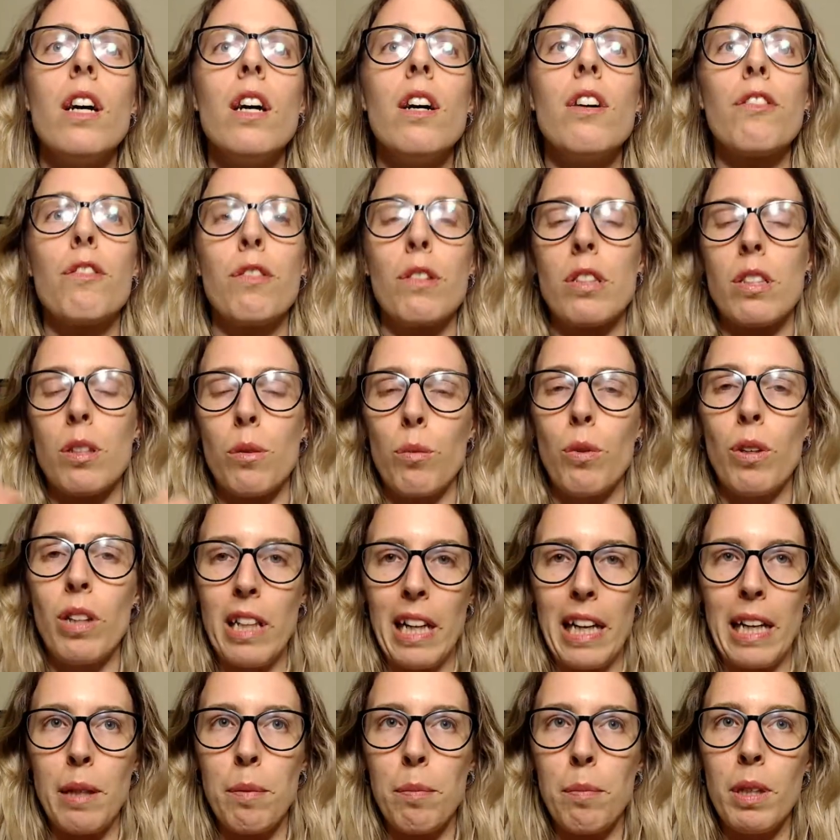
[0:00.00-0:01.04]
for someone
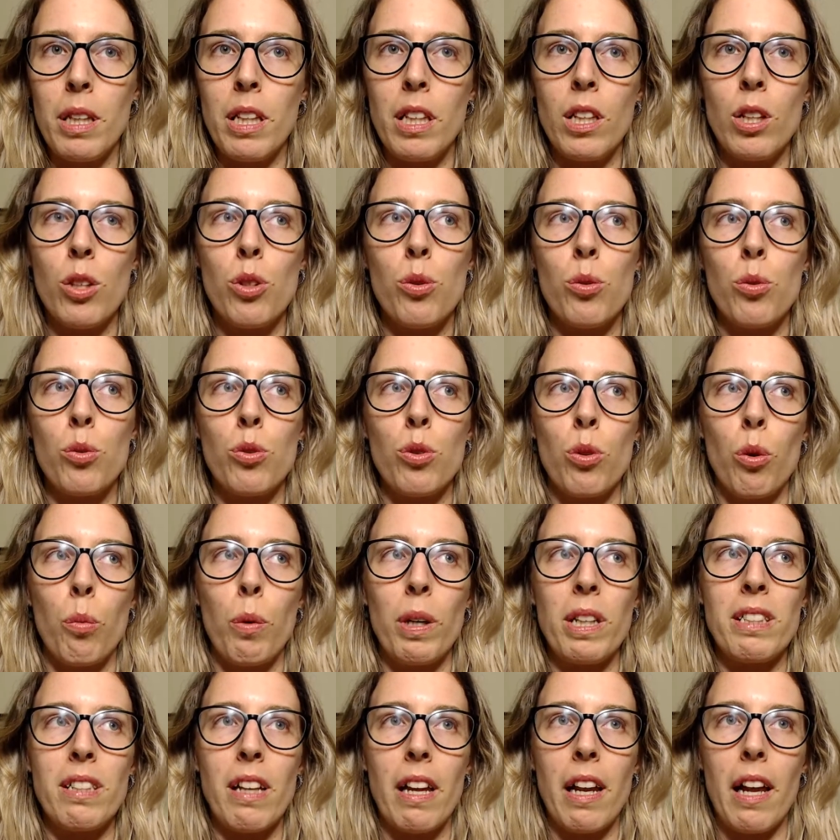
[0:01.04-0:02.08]
like me who's
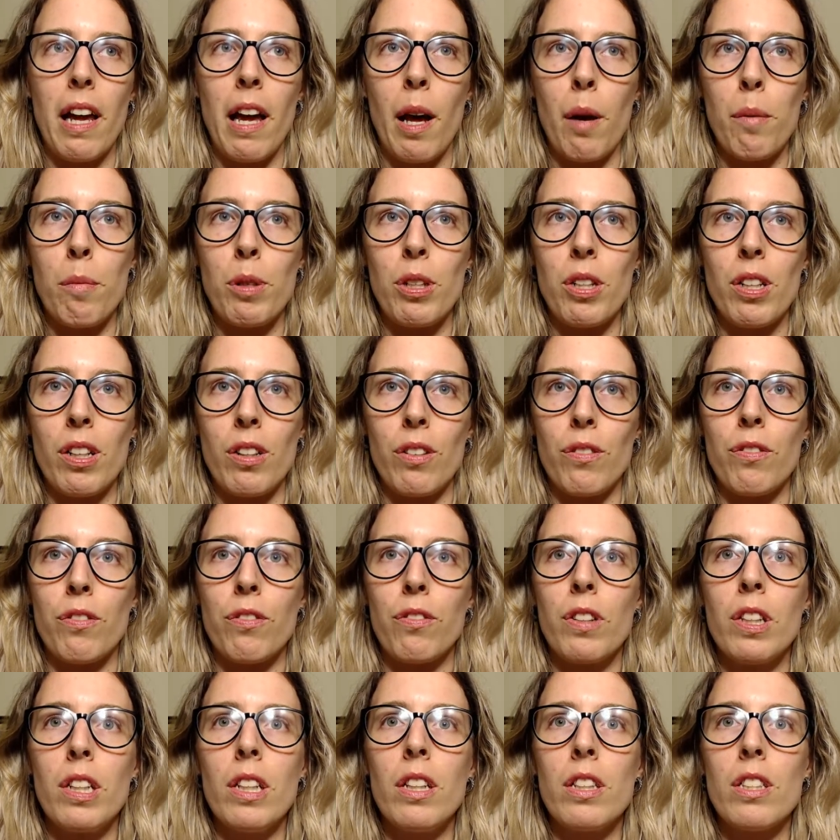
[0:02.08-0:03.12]
always had a habit of
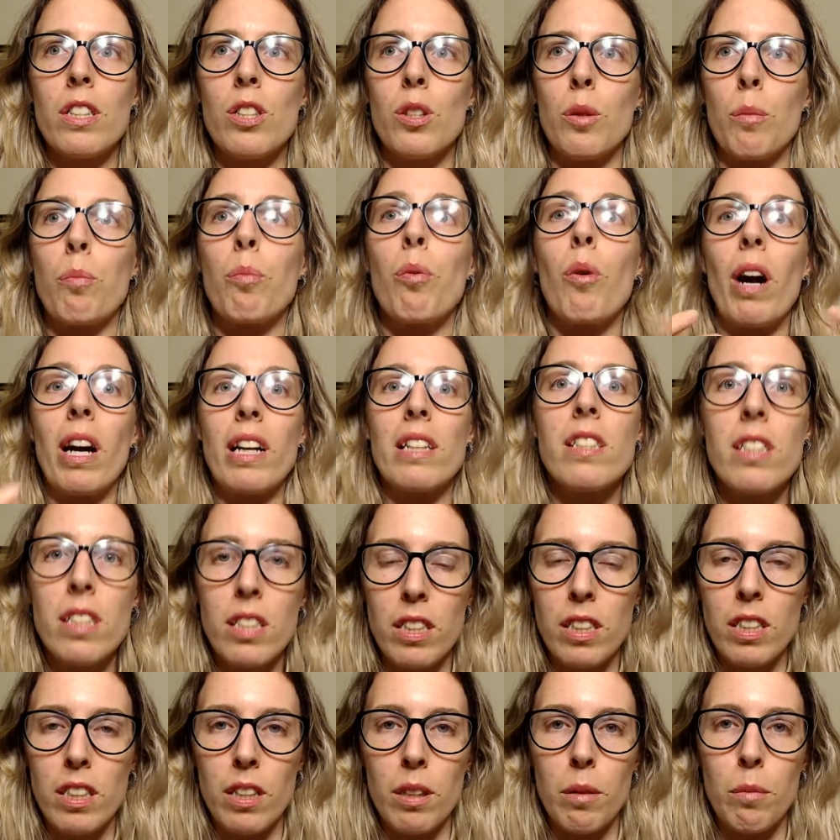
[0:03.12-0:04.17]

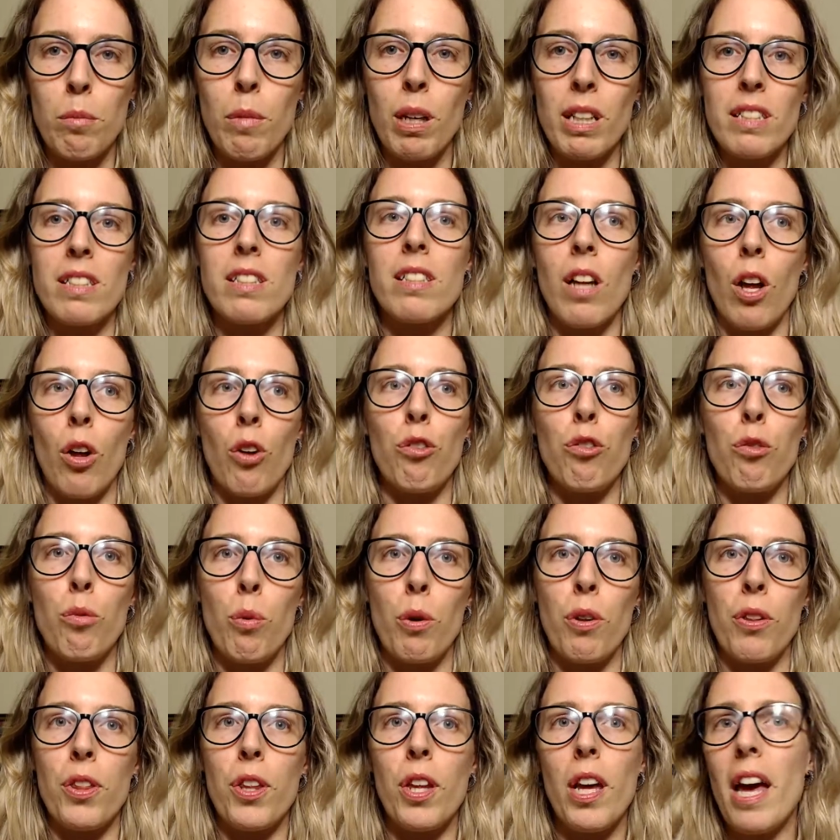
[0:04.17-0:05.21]
suppressing myself
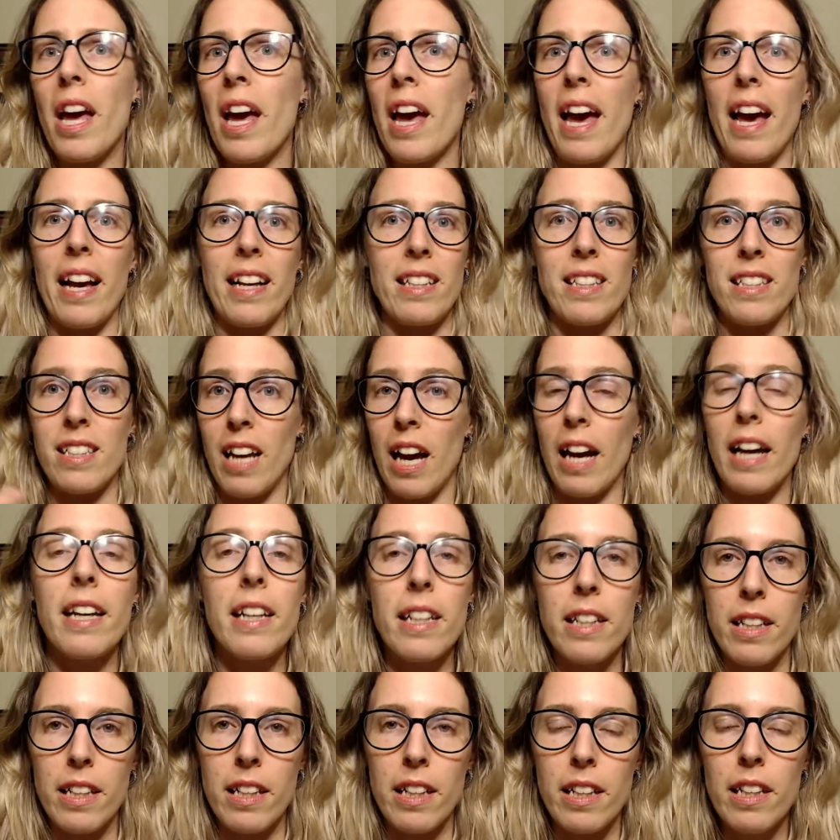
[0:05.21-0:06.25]
with
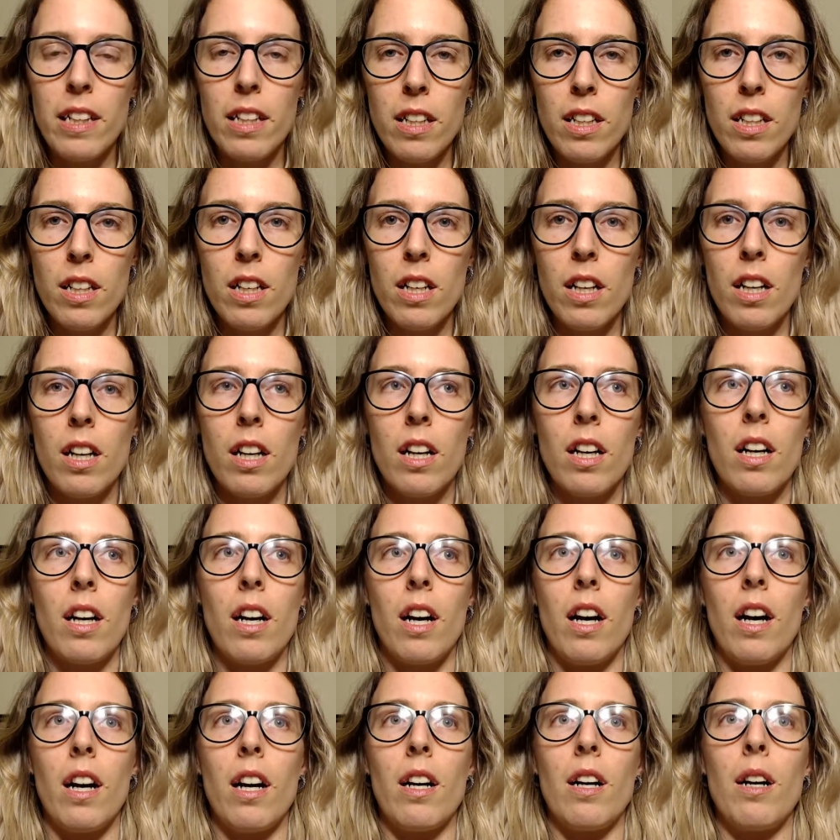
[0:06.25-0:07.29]
anxiety,
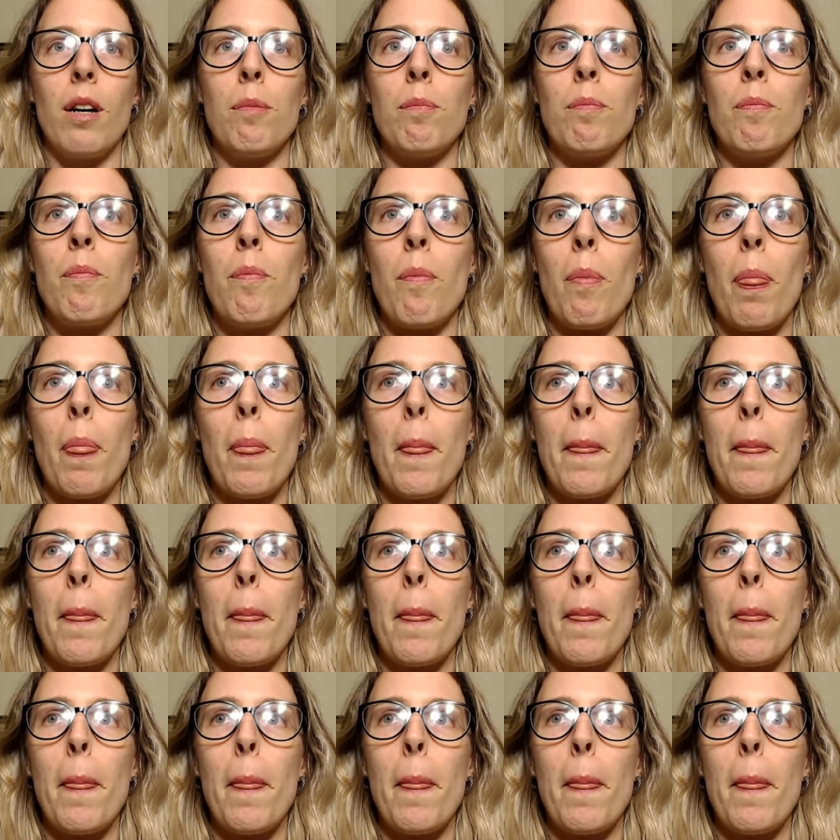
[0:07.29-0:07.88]
um,